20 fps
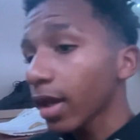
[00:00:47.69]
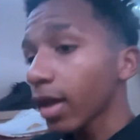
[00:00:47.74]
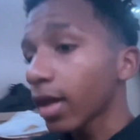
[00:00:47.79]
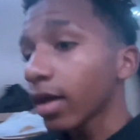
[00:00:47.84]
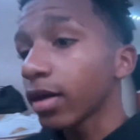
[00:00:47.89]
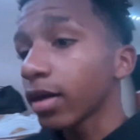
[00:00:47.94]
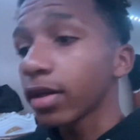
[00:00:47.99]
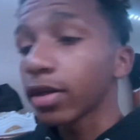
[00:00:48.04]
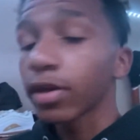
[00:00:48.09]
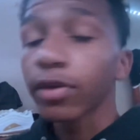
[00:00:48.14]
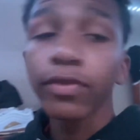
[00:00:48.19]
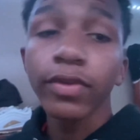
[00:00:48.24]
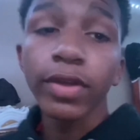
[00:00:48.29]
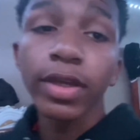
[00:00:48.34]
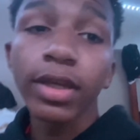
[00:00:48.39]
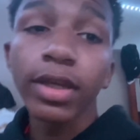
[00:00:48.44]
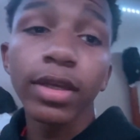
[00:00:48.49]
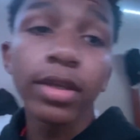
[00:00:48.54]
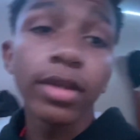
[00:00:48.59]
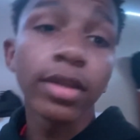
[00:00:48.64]
Uh, don't
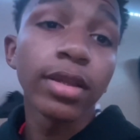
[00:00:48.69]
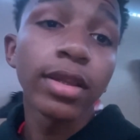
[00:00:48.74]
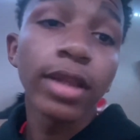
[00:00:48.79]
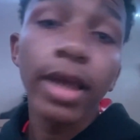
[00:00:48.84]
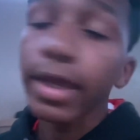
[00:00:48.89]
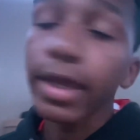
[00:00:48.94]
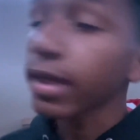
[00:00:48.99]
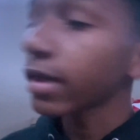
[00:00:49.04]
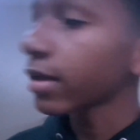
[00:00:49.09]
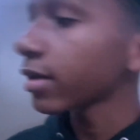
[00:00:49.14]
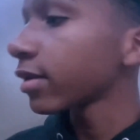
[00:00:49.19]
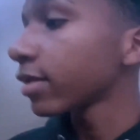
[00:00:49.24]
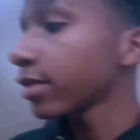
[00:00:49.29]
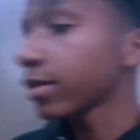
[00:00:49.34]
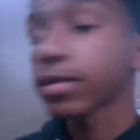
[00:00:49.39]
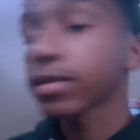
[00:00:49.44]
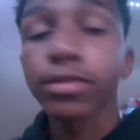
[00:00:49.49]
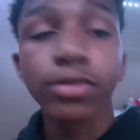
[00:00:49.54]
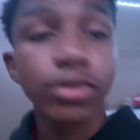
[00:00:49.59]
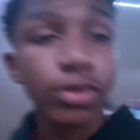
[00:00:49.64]
forget to like and
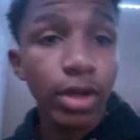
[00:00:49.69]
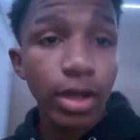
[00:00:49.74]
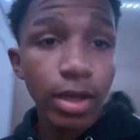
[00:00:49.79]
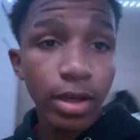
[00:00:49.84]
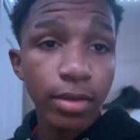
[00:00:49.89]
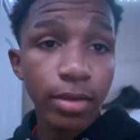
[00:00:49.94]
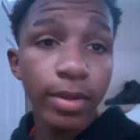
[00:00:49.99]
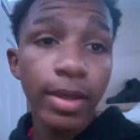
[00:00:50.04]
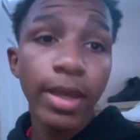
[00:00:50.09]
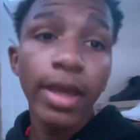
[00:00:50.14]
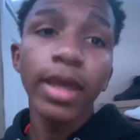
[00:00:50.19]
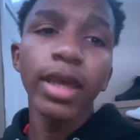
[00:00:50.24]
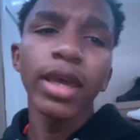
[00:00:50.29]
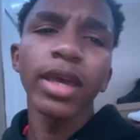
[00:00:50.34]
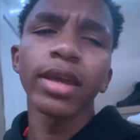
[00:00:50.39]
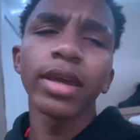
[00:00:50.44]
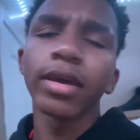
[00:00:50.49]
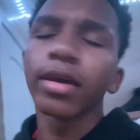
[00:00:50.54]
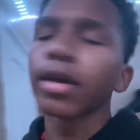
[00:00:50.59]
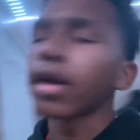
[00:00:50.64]
subscribe.
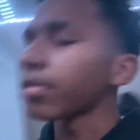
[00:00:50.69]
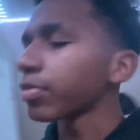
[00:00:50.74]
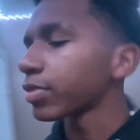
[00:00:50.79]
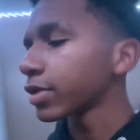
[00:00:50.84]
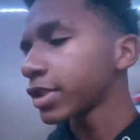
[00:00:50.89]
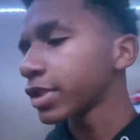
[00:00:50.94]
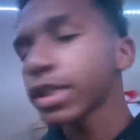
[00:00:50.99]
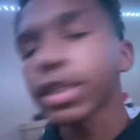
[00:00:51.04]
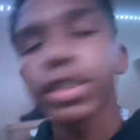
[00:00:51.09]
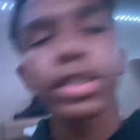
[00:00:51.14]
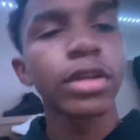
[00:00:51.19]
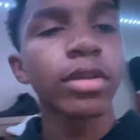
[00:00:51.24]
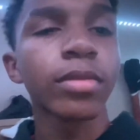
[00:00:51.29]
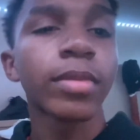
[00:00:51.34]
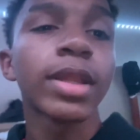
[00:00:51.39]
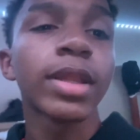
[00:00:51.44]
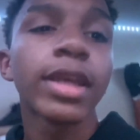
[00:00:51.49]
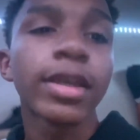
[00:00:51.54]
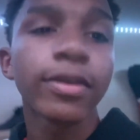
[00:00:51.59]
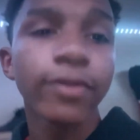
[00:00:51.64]
And I appreciate y'all in my
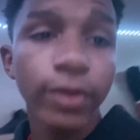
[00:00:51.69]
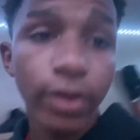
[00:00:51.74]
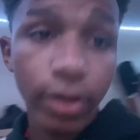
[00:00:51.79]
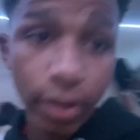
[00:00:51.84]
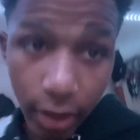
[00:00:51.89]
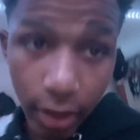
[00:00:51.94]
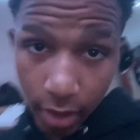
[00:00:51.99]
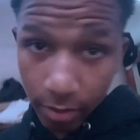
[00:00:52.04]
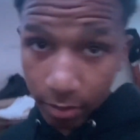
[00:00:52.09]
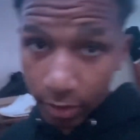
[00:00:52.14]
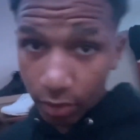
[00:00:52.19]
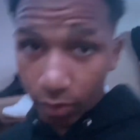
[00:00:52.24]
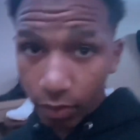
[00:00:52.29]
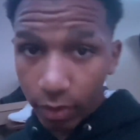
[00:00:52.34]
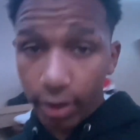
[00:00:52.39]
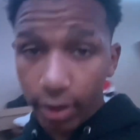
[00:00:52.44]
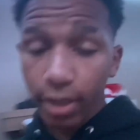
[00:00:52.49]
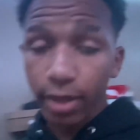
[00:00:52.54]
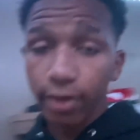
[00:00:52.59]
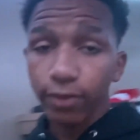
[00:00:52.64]
last video. Y'all got me to
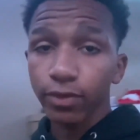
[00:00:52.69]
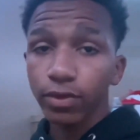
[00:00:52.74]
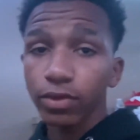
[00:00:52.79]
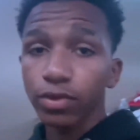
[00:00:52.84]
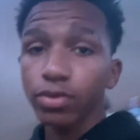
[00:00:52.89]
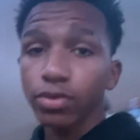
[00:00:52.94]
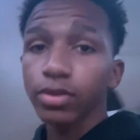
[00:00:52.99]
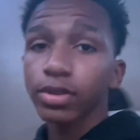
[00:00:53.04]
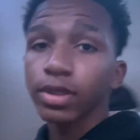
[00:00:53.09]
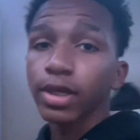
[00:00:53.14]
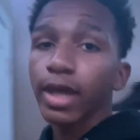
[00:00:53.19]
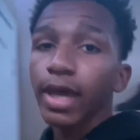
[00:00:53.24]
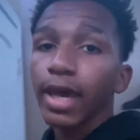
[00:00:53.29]
1K views.